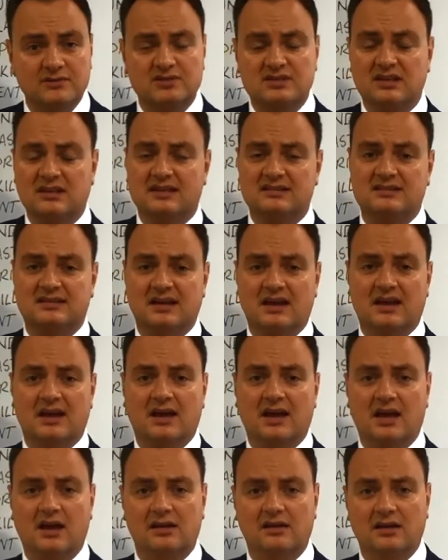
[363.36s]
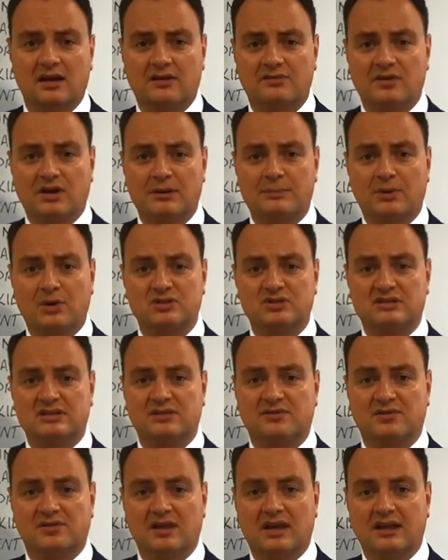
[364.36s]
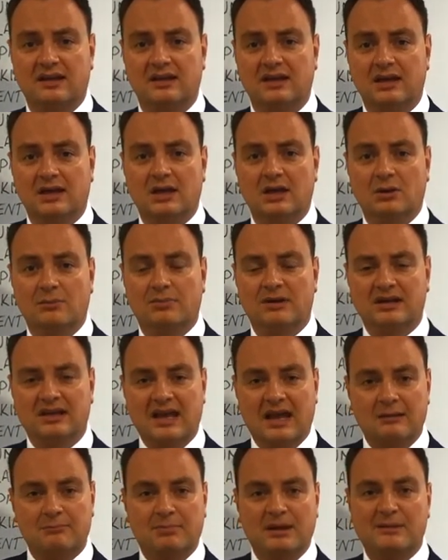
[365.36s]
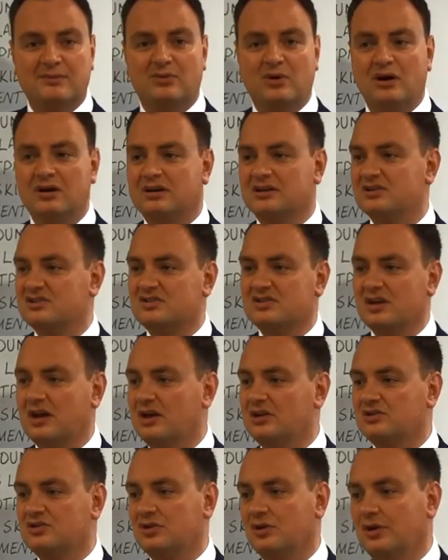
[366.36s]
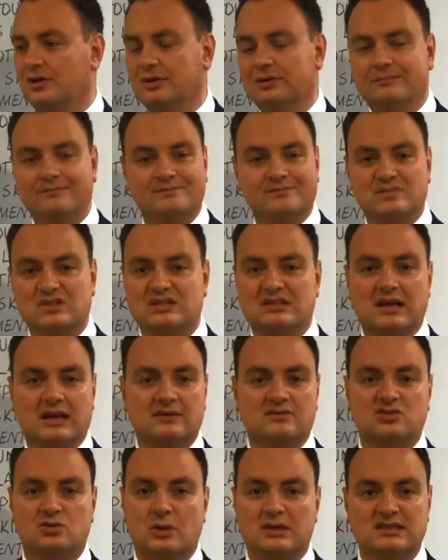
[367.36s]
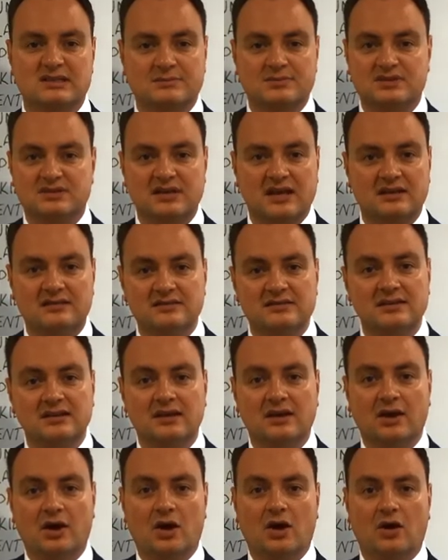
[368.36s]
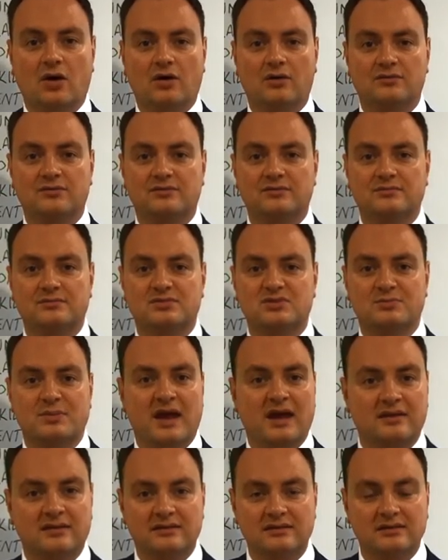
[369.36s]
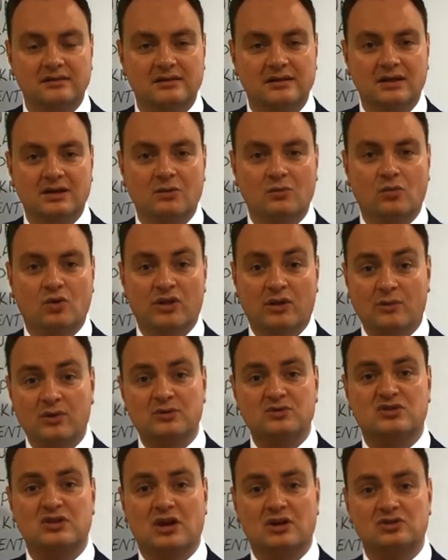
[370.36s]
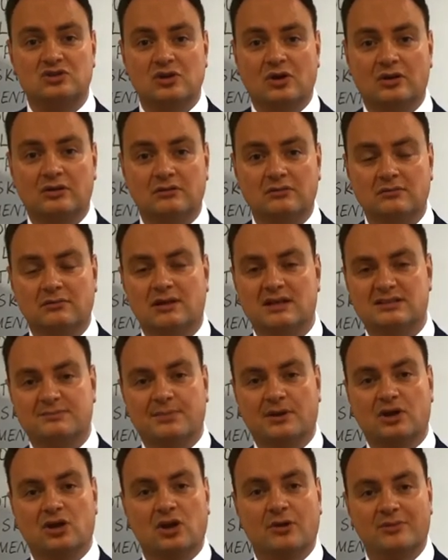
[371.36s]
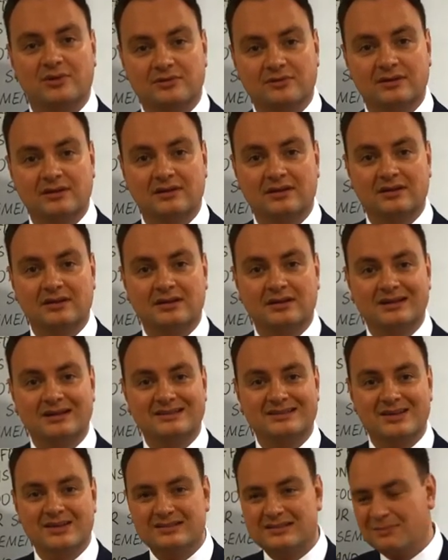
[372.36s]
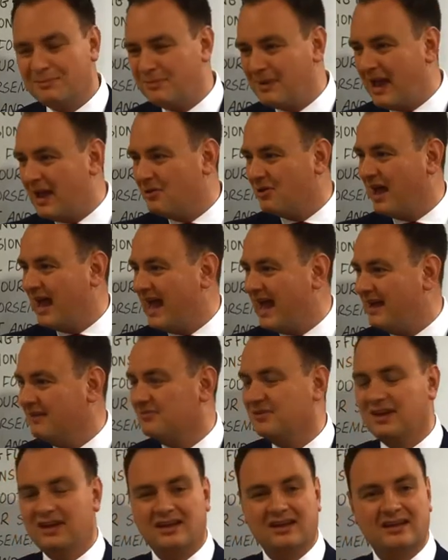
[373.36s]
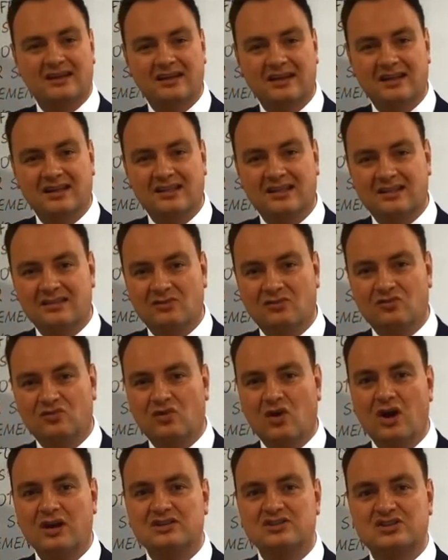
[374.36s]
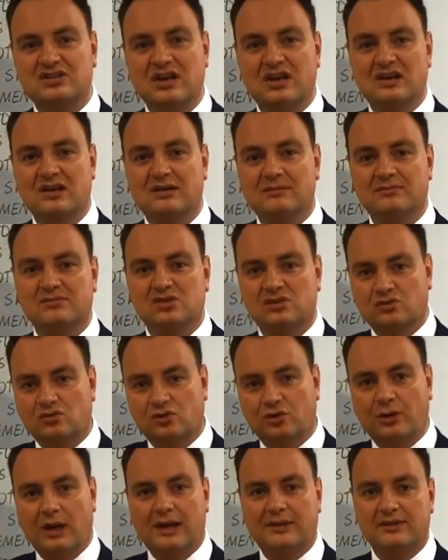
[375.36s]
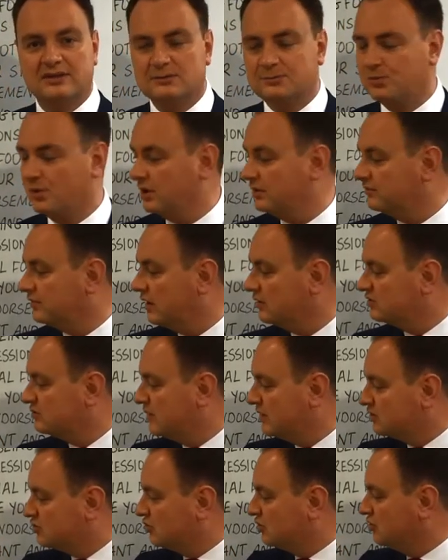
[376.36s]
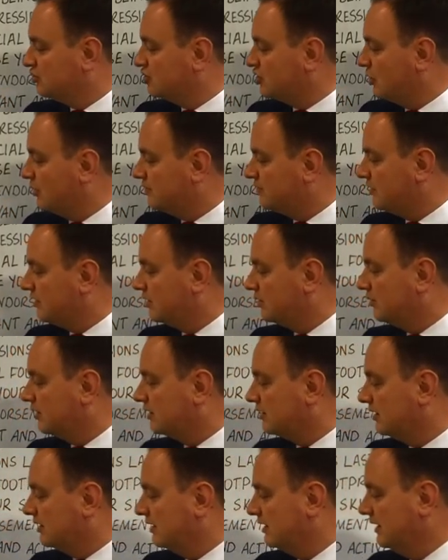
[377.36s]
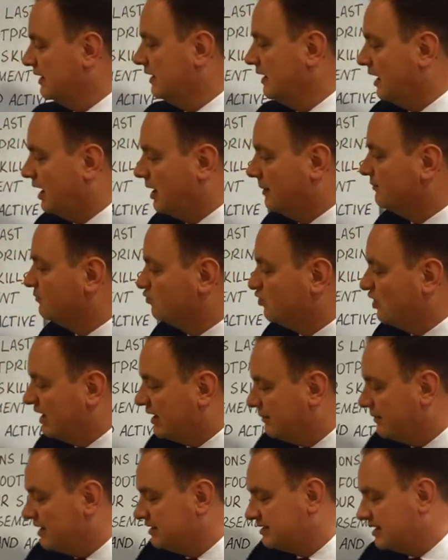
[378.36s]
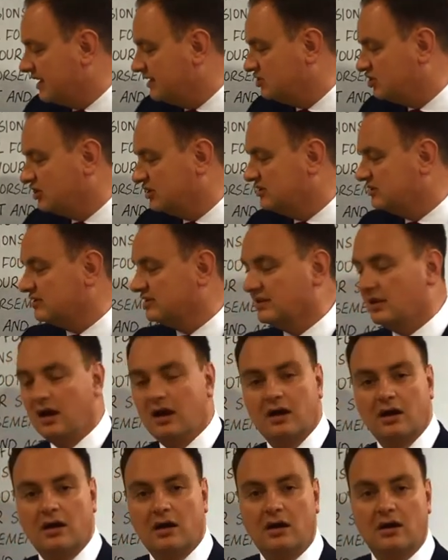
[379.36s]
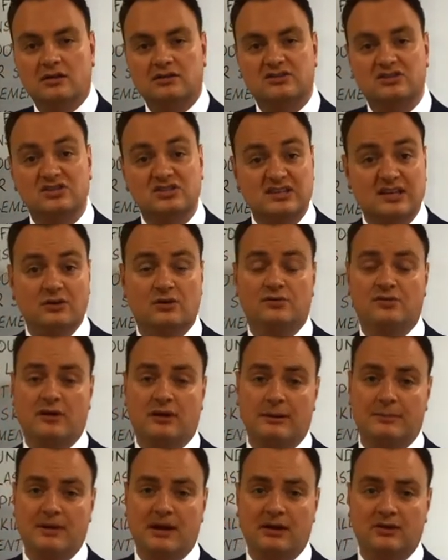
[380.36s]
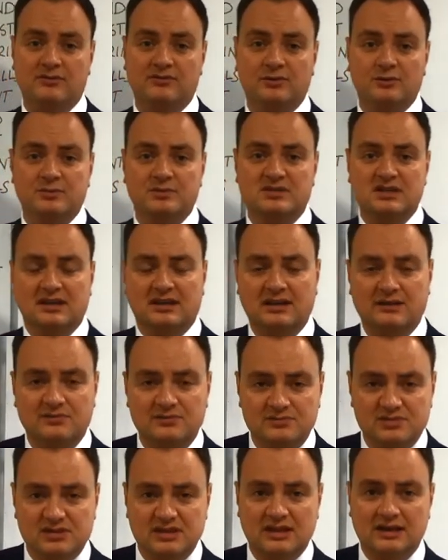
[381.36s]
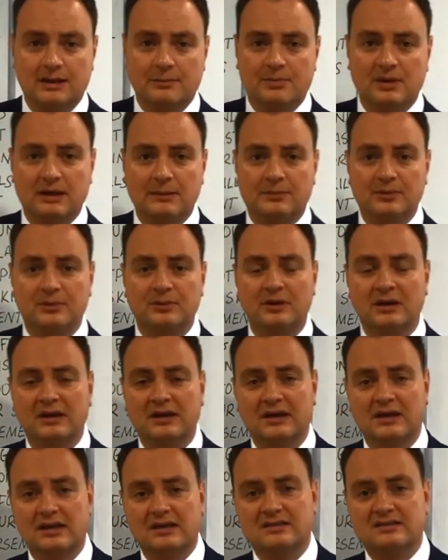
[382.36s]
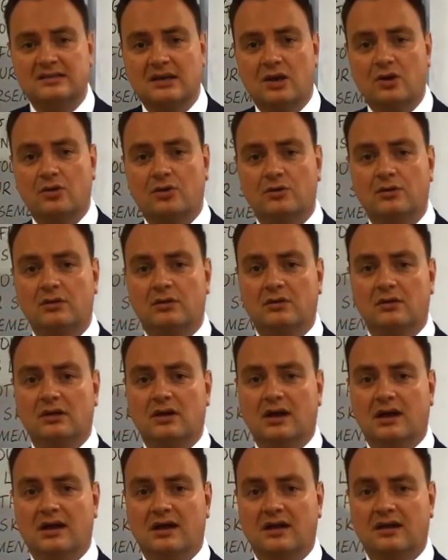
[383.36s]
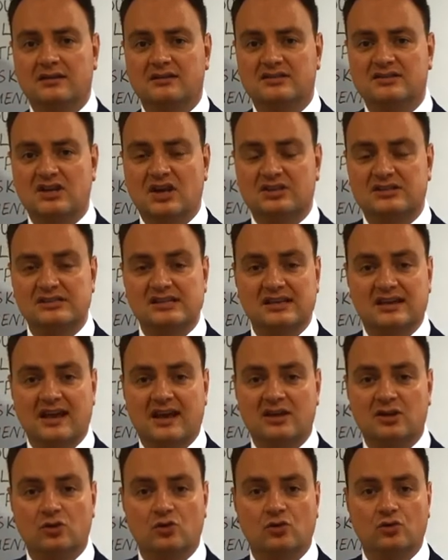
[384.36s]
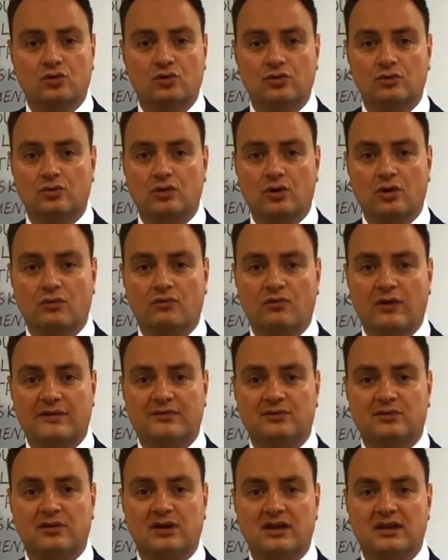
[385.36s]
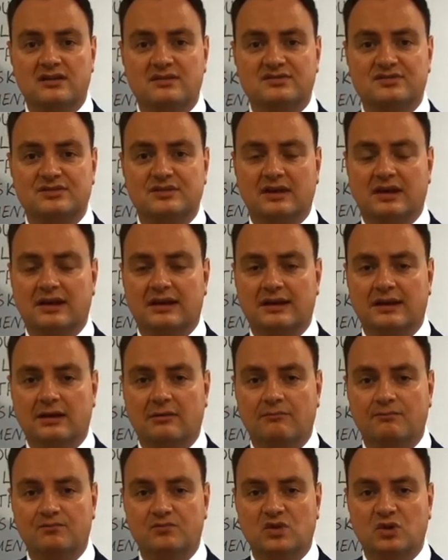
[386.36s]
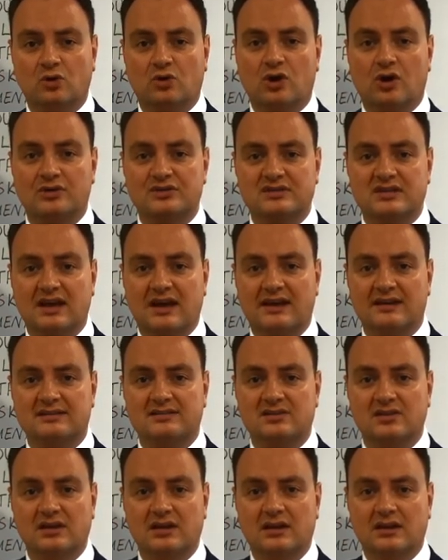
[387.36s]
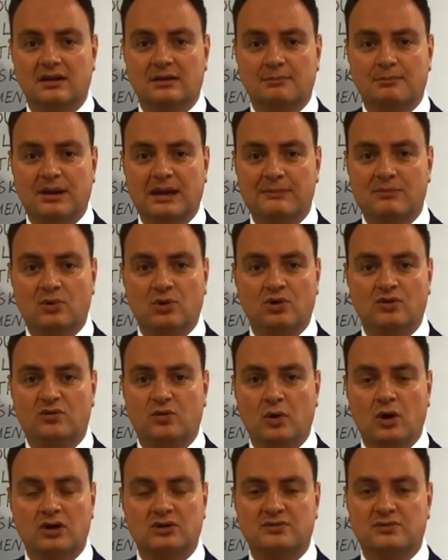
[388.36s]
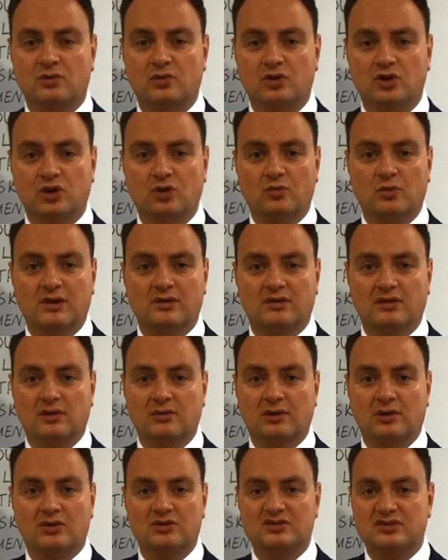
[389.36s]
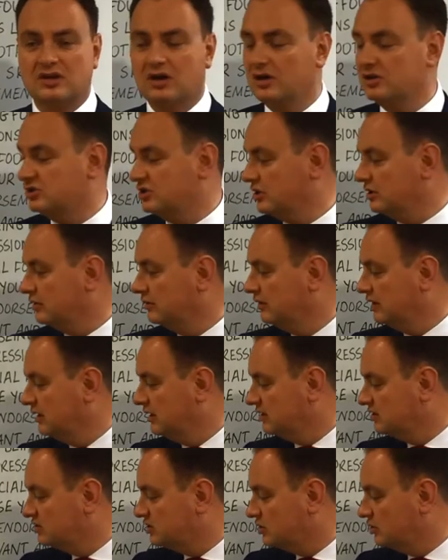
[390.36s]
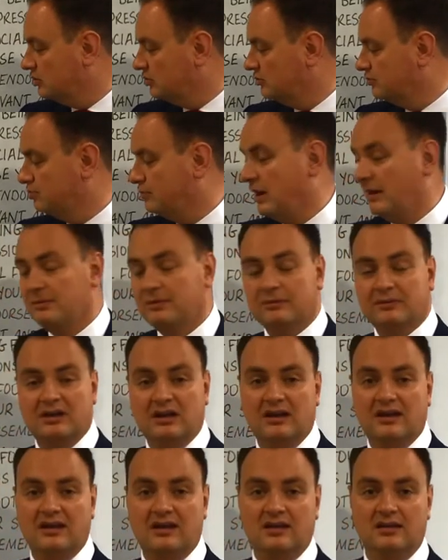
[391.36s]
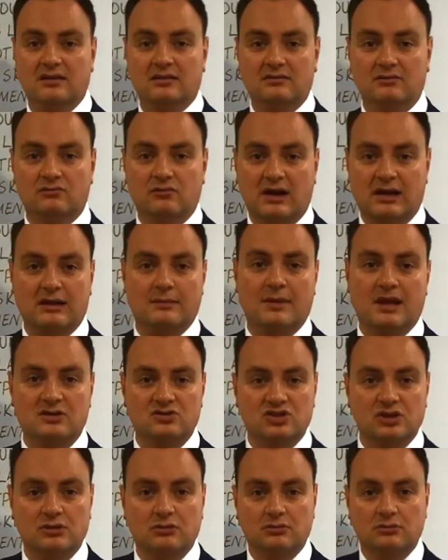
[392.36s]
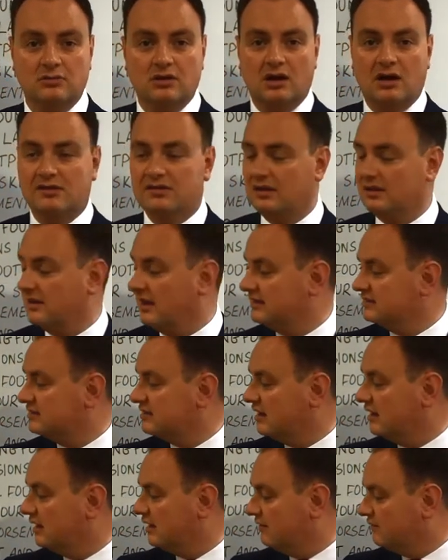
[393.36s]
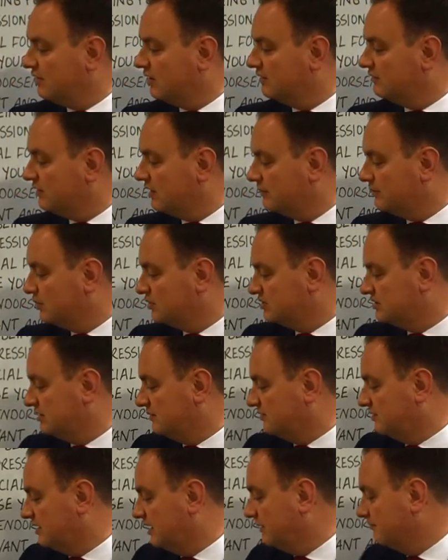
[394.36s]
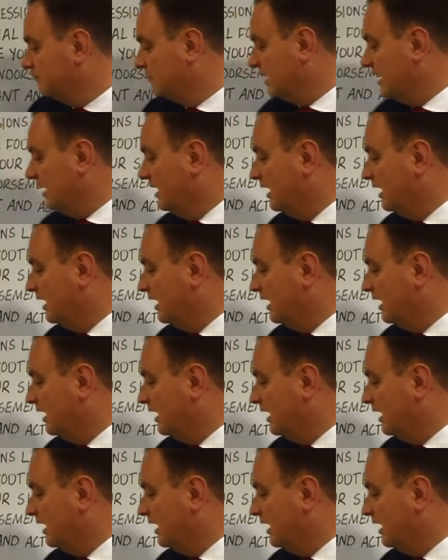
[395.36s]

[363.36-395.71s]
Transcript: Obviously that's a, a, a very positive thing. But again, people aren't going to search on save 20% of spend. What they will search on is procurement. So it's about having the right terms throughout this profile to make sure you show up very quickly. Um, recommendations are still very powerful, particularly from senior people. So uh, certainly get your referees, um, your contacts, people who've worked for you, with you, alongside you, to publicly recommend you. I think that's a, a very, very positive thing.